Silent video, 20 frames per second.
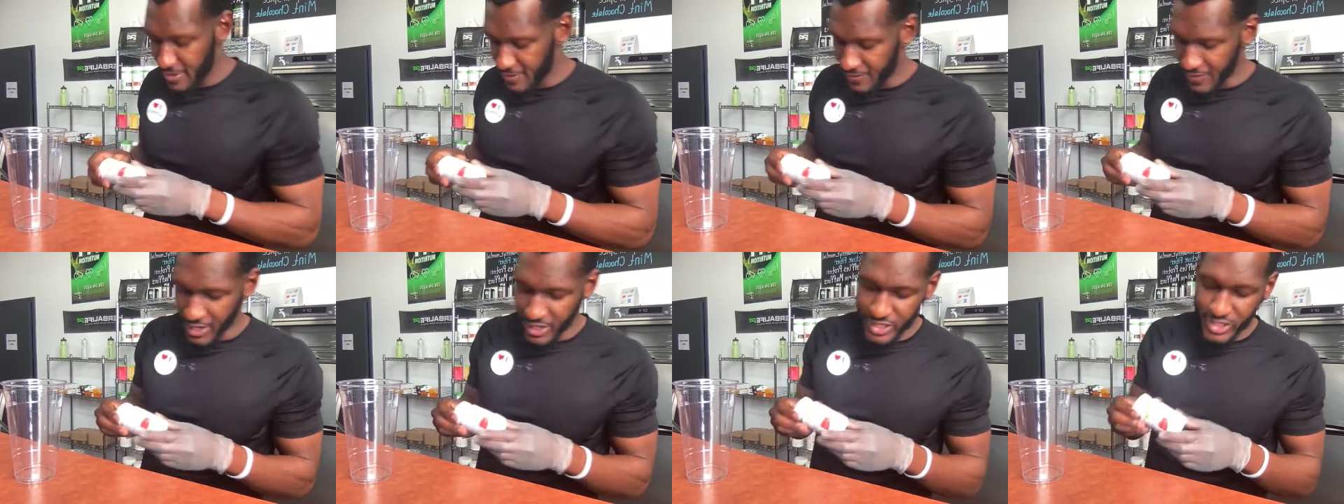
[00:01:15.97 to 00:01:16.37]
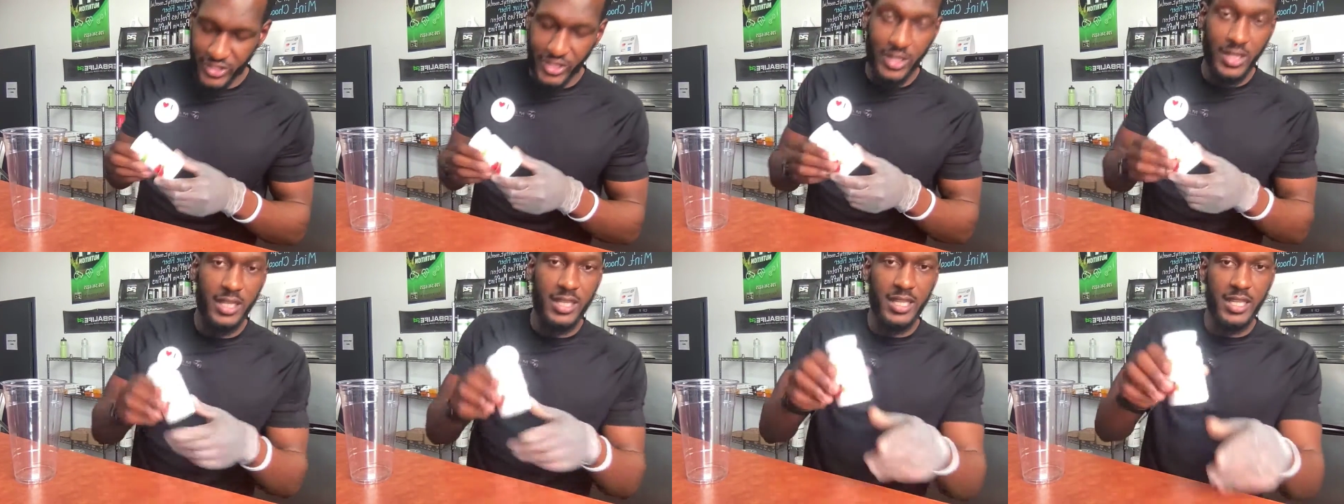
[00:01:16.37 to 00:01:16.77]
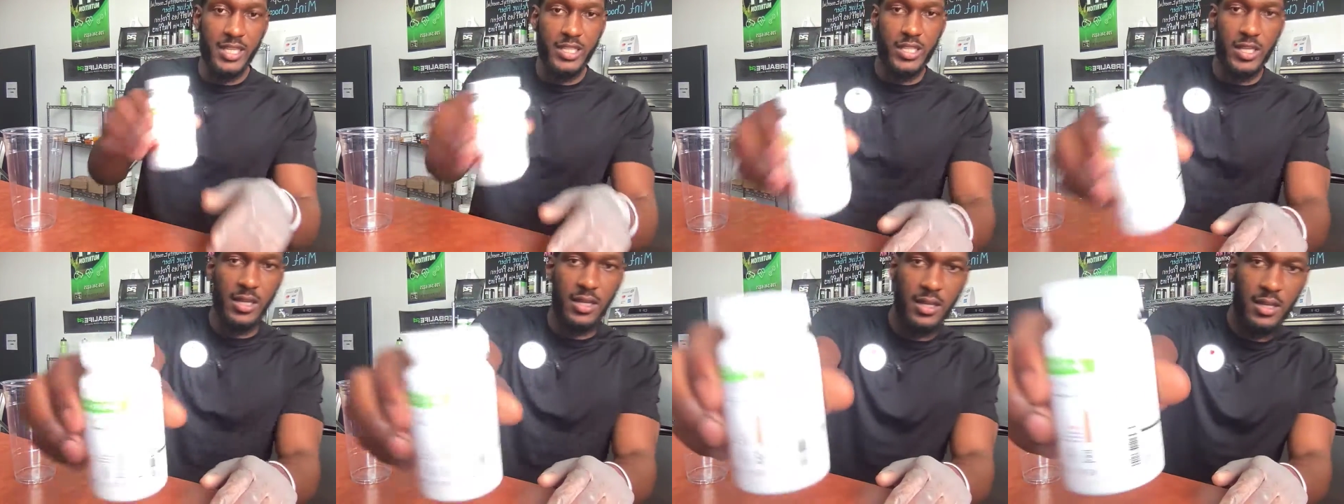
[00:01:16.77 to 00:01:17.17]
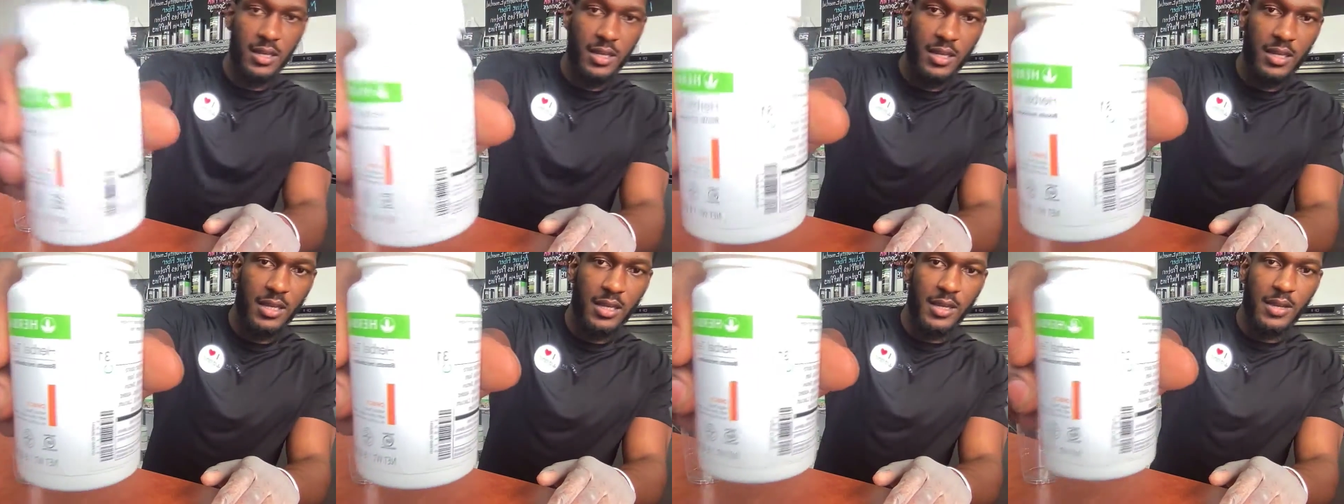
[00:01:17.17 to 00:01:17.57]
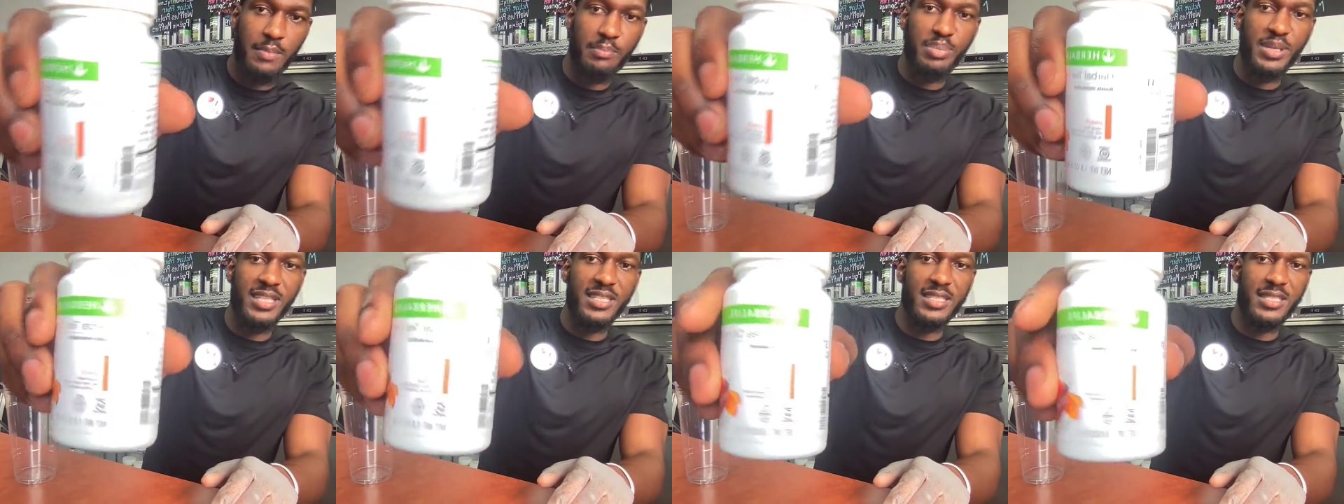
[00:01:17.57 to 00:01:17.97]
First, you're gonna need your
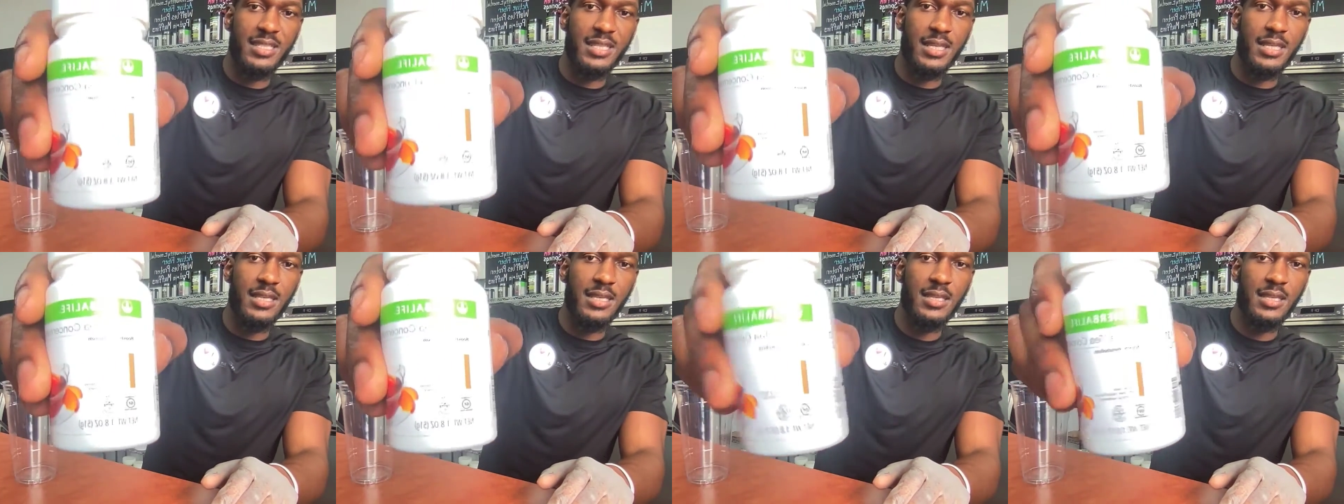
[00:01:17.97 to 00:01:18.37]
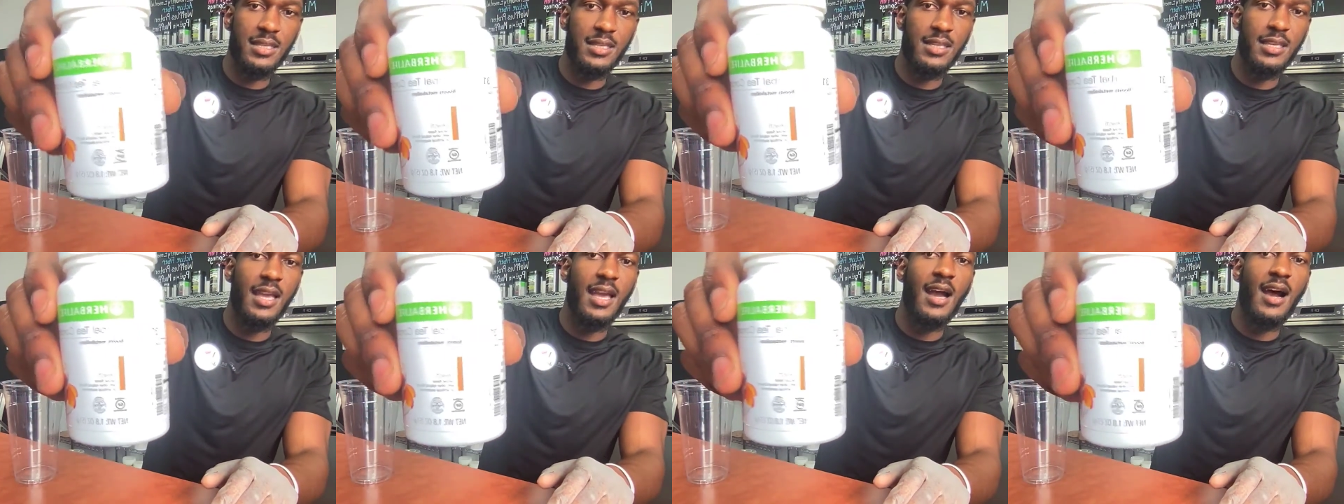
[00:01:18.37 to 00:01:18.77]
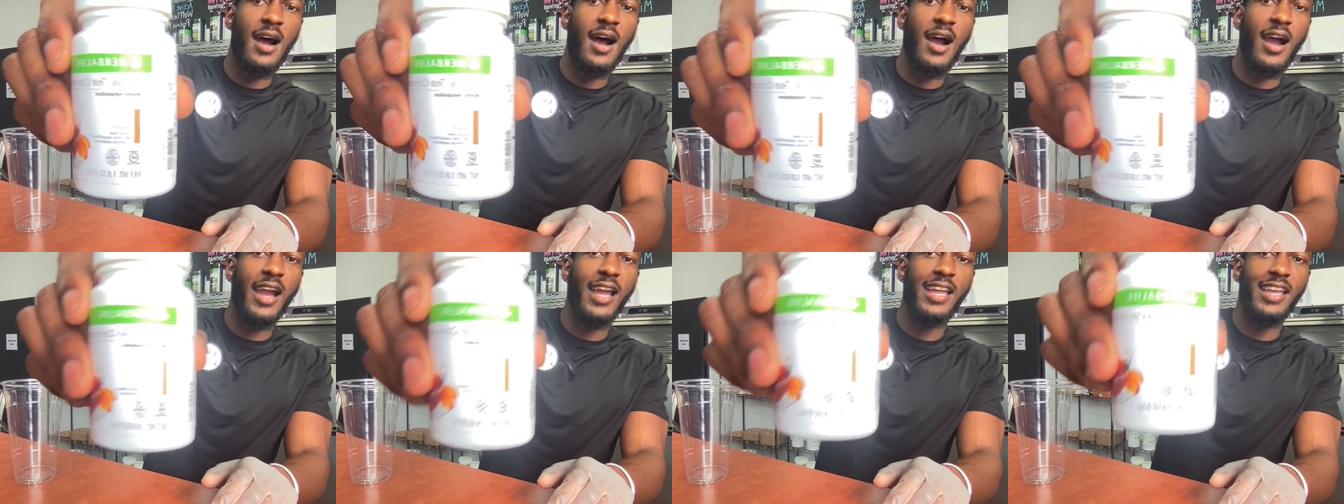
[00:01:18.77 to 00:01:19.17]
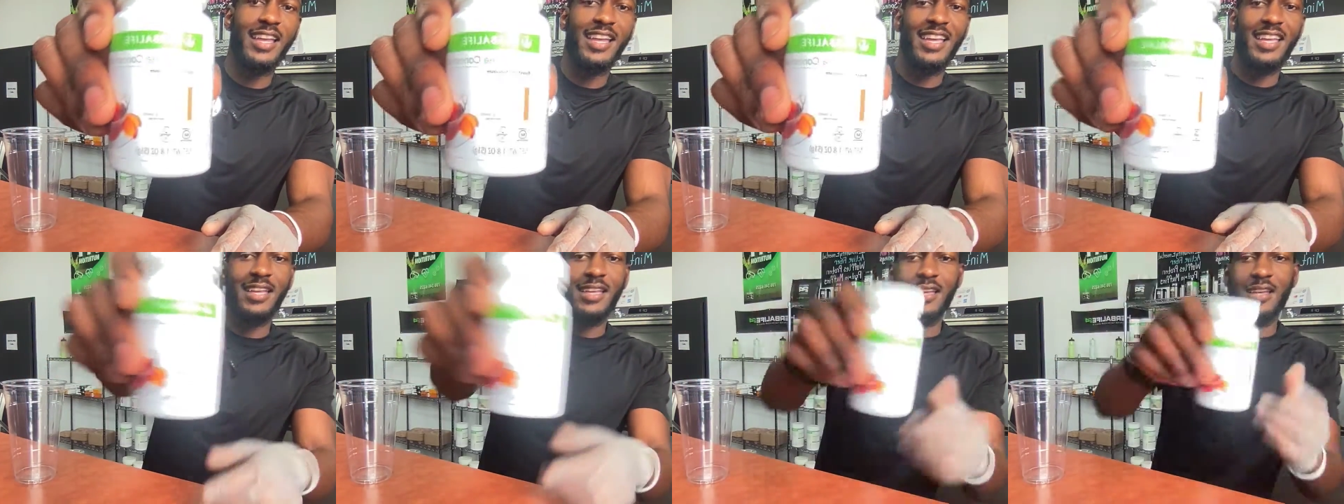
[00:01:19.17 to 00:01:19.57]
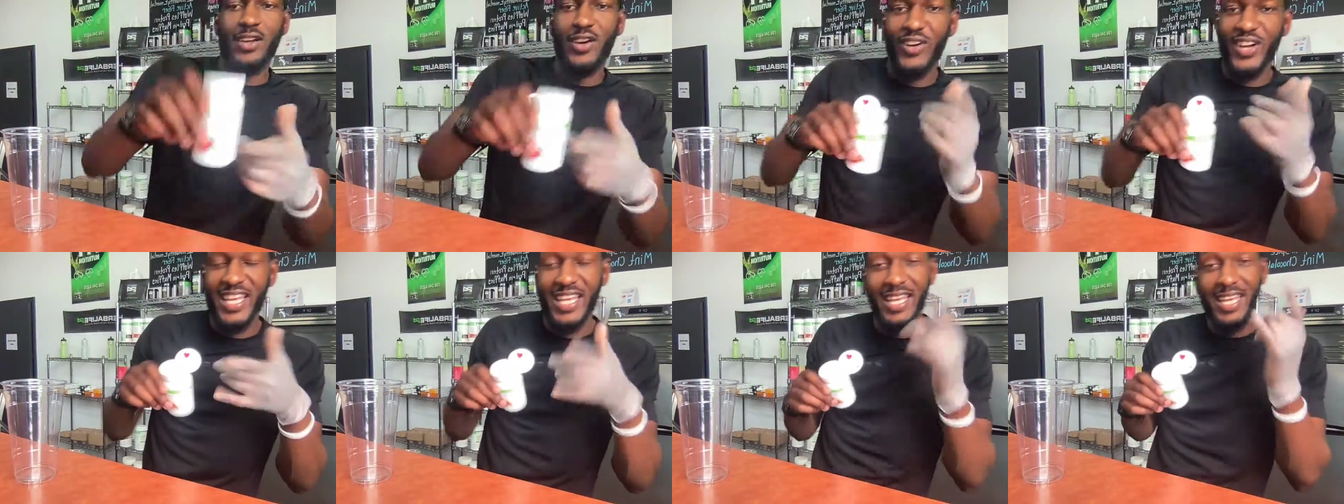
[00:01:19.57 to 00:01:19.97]
peach tea, all right?
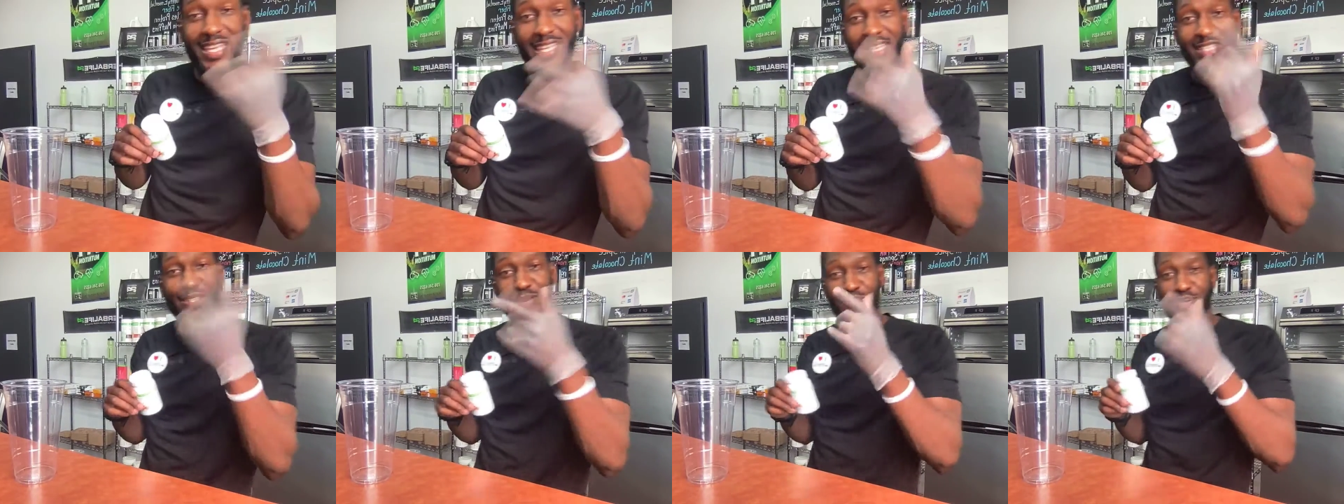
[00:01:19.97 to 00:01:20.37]
Go ahead and get your